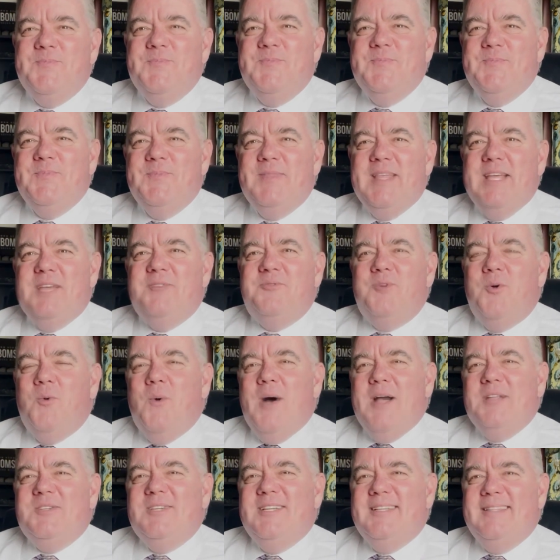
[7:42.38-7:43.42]
Thanks for
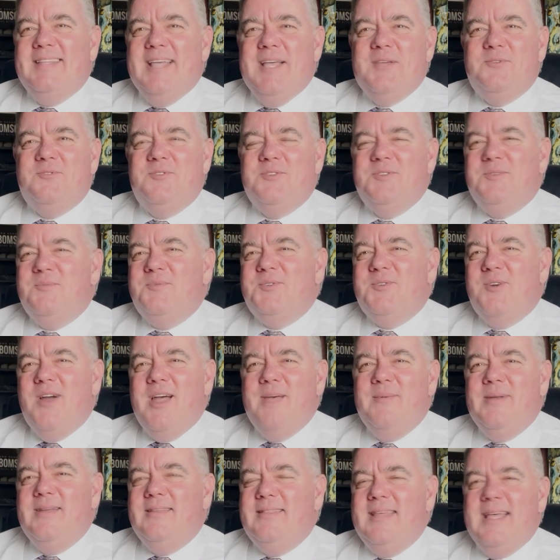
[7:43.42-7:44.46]
watching. Thanks for
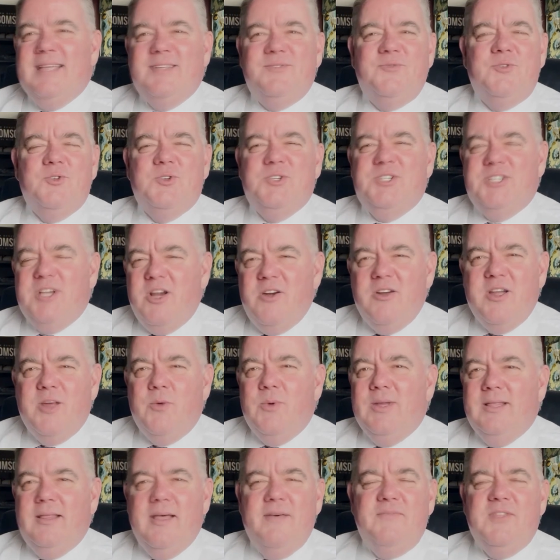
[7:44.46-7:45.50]
subscribing. Thanks for sharing.
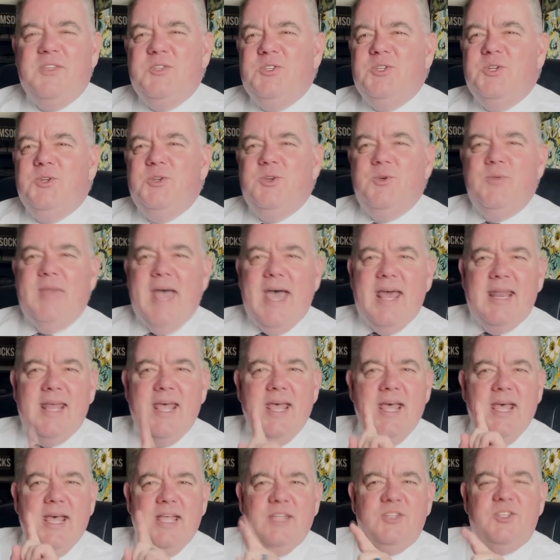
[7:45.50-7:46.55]
We love that you do that.
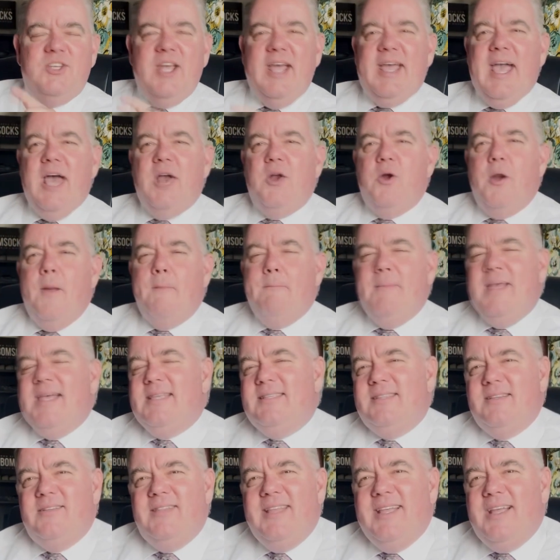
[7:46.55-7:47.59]
Check out our
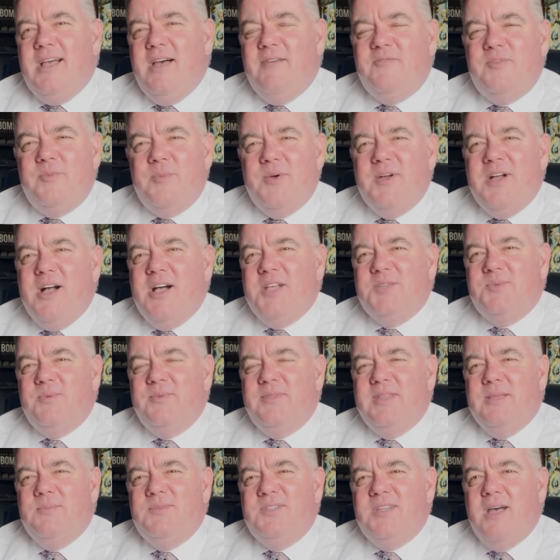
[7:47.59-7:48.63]
amazingly comfortable gospel
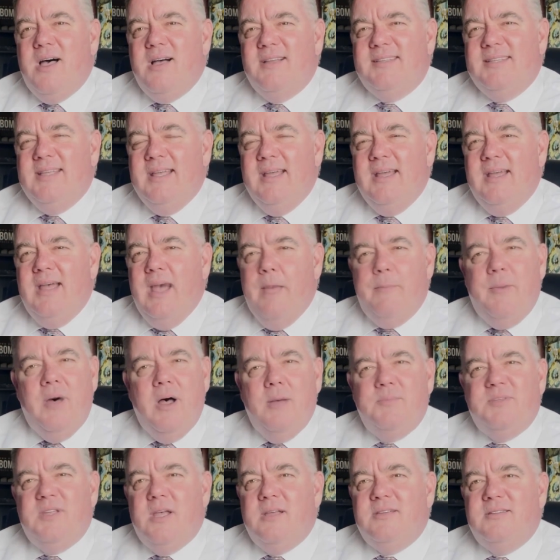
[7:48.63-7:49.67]
themed socks at
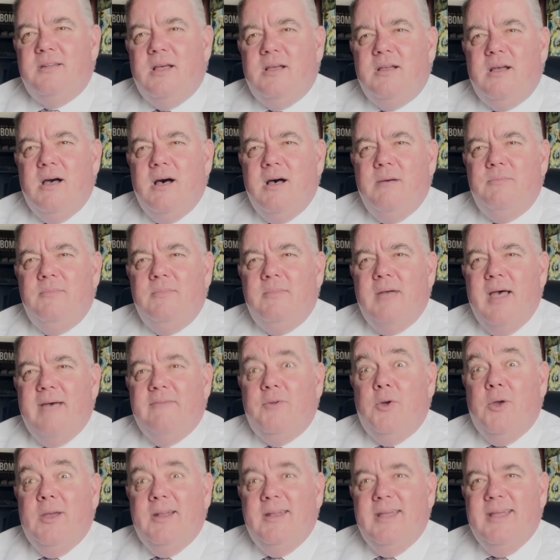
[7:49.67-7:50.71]
bomsocks.com. Have a
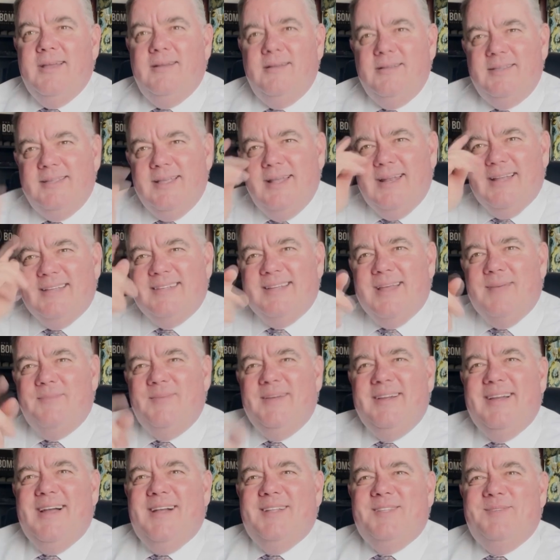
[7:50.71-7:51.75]
great day. See you next time.
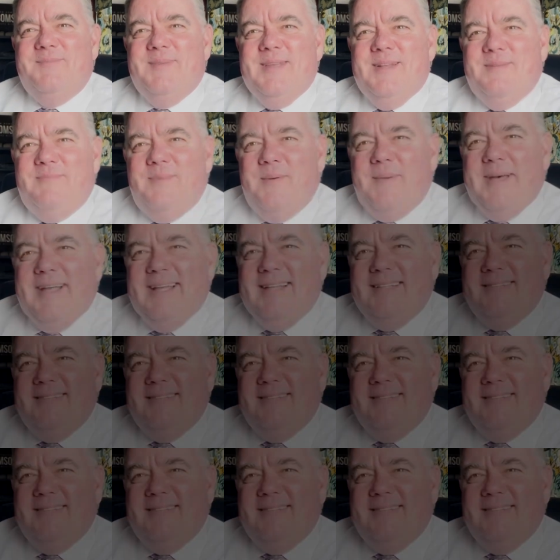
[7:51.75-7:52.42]
Godspeed. Bye bye.